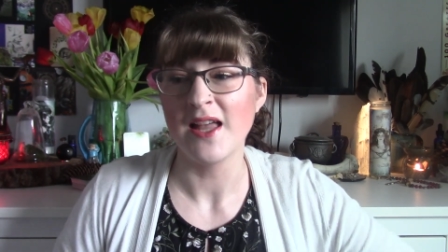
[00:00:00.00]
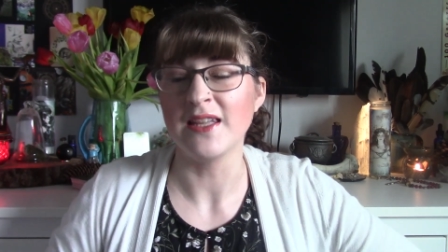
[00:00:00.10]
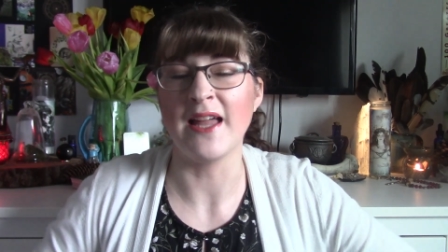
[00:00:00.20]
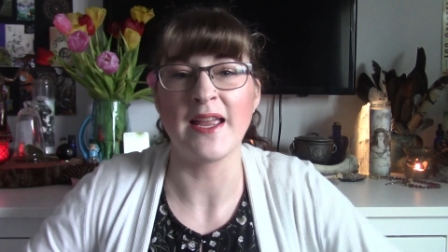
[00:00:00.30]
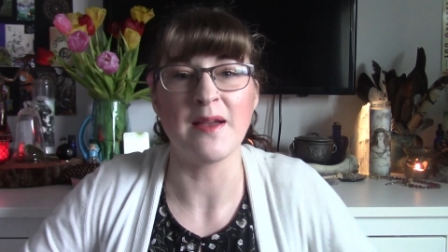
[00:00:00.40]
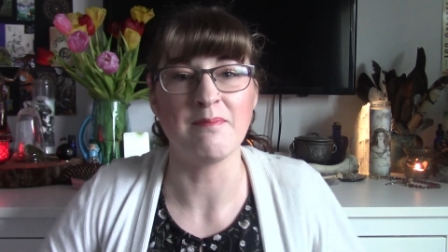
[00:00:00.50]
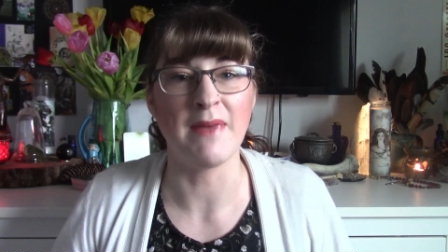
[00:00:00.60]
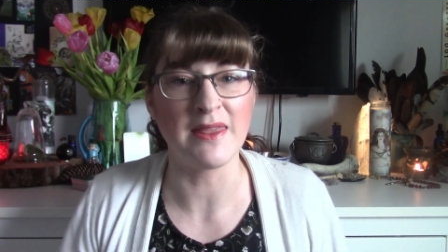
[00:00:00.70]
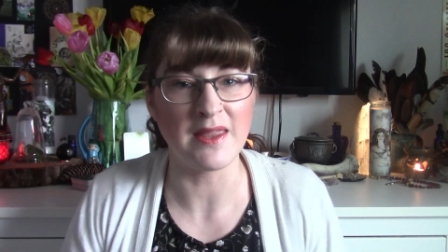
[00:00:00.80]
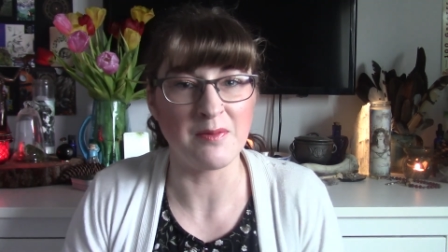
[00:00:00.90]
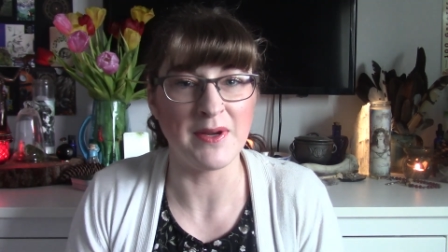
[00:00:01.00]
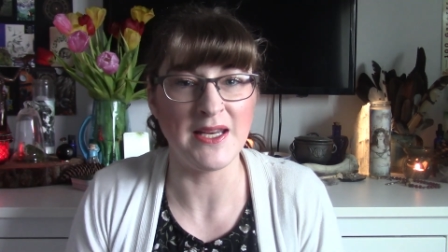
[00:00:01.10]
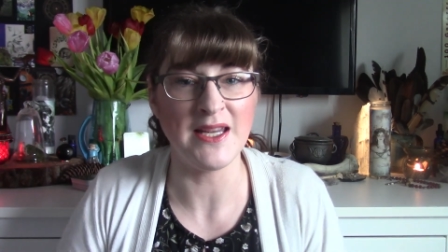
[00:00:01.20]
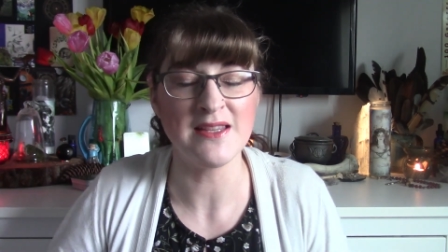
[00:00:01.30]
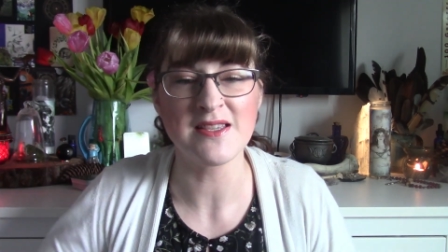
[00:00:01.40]
like monthly
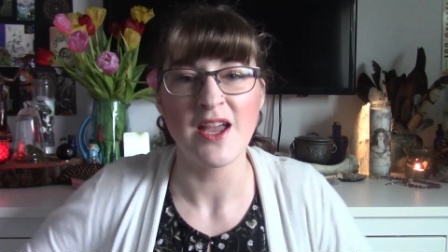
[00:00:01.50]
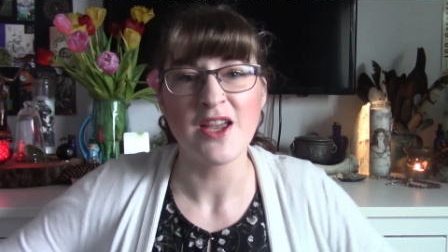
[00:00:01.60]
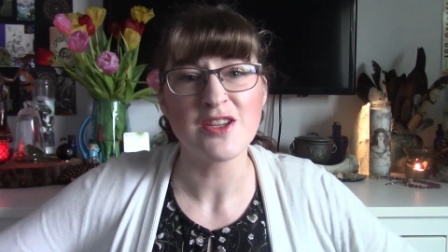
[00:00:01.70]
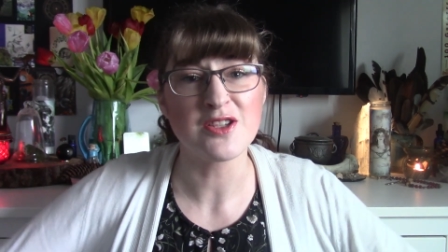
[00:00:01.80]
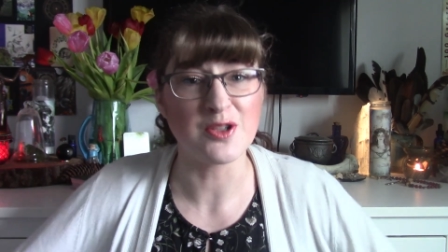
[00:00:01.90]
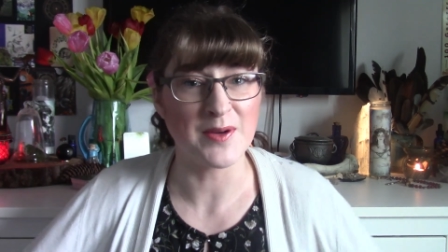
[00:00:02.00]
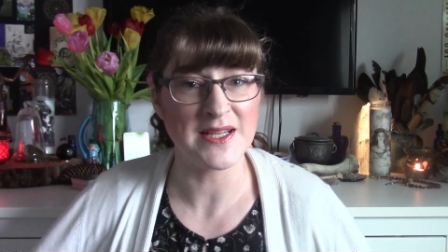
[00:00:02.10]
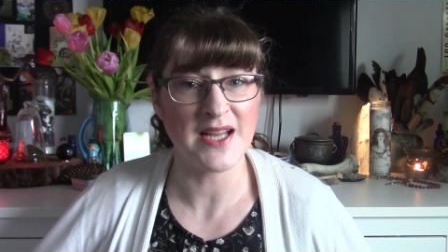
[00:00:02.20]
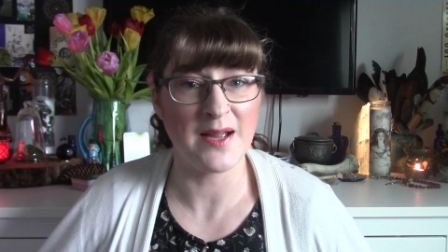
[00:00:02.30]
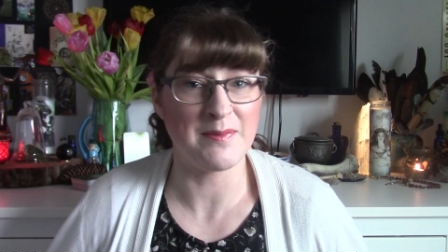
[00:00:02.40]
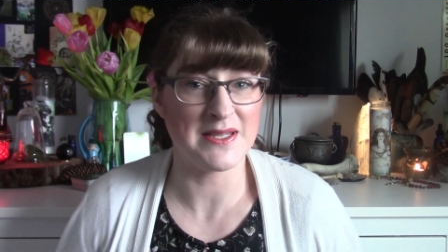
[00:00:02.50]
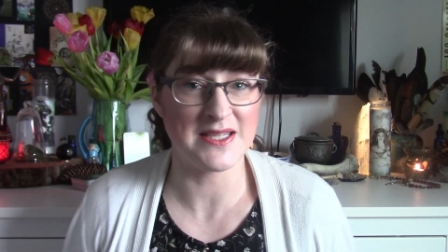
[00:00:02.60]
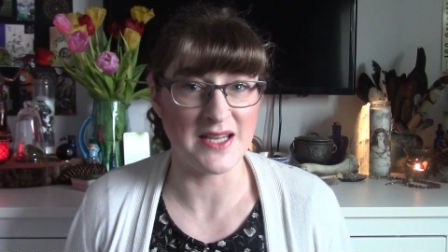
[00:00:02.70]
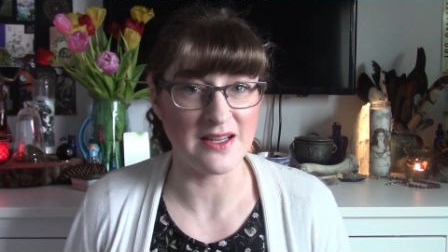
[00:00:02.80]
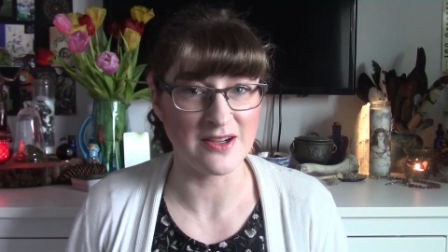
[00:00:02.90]
readings, story time with
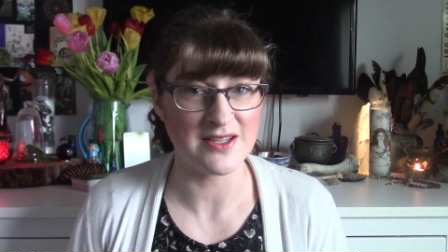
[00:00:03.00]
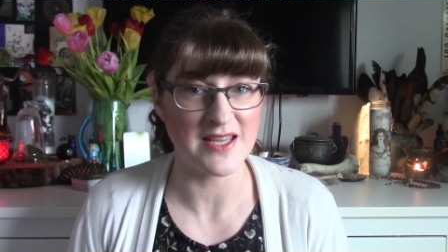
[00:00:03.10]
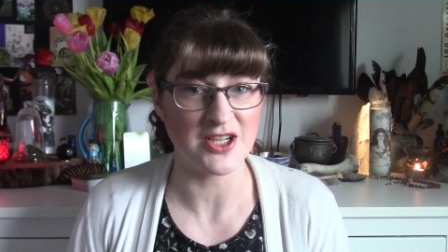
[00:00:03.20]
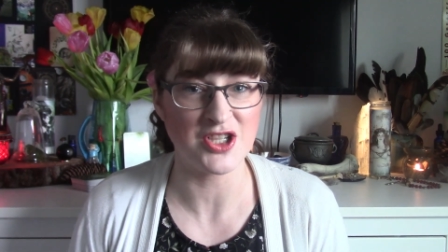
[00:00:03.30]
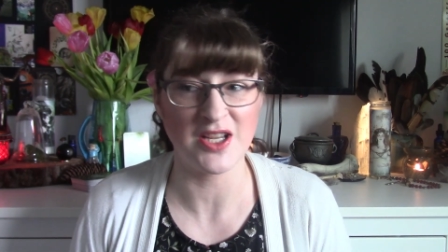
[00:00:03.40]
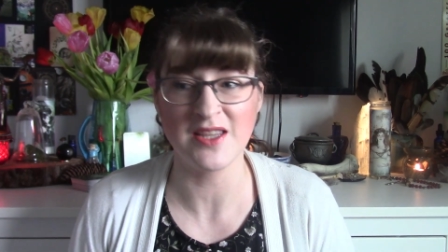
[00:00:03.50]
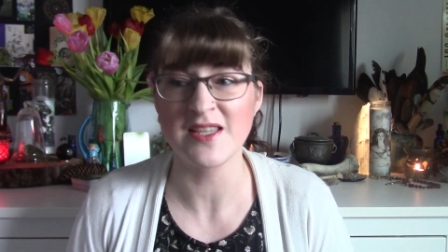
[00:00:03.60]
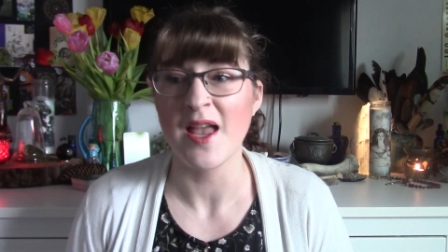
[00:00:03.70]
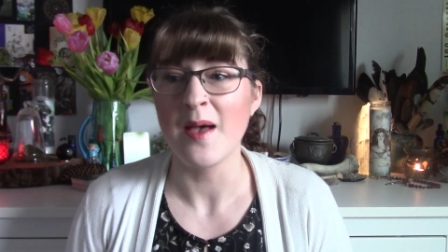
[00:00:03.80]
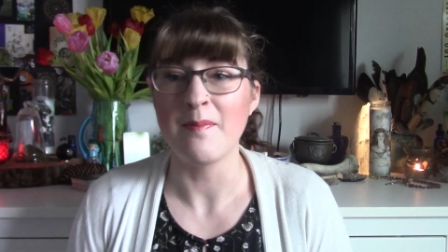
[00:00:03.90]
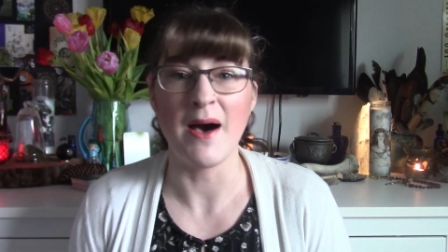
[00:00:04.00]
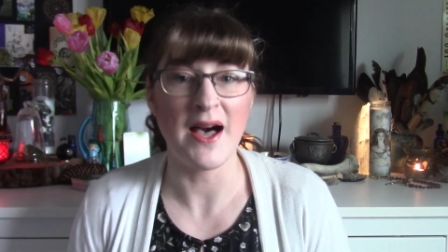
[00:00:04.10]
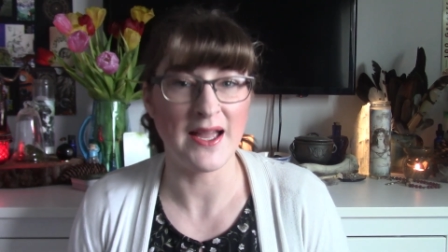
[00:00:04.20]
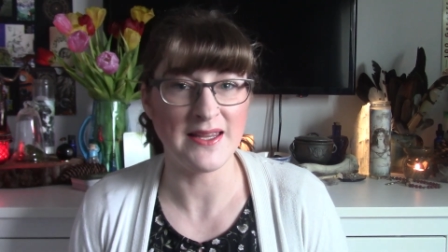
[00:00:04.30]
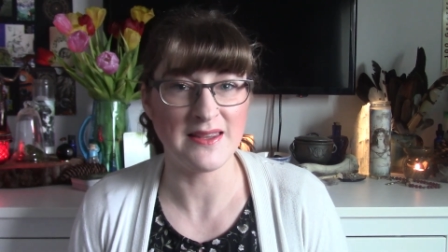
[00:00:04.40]
Stellar sessions,
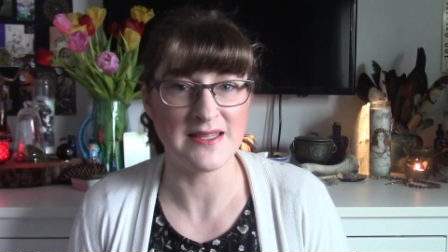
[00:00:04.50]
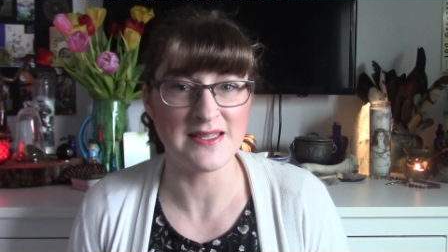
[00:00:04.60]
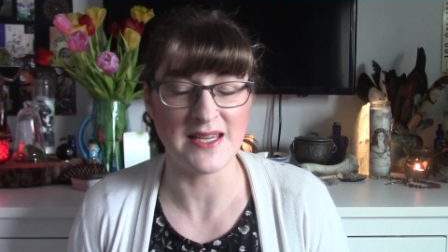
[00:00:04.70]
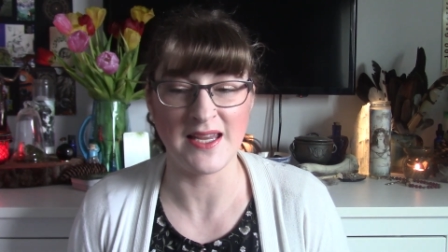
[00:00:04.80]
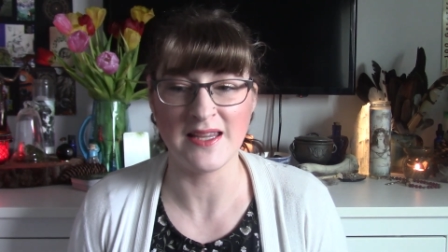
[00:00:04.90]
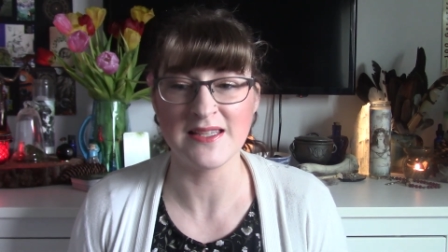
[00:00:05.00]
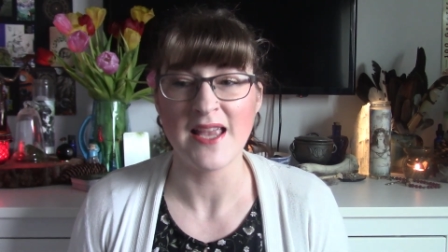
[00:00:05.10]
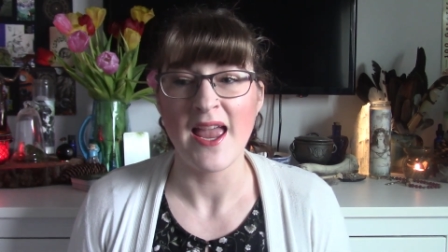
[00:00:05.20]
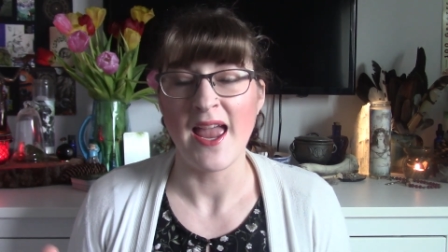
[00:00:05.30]
behind the scenes,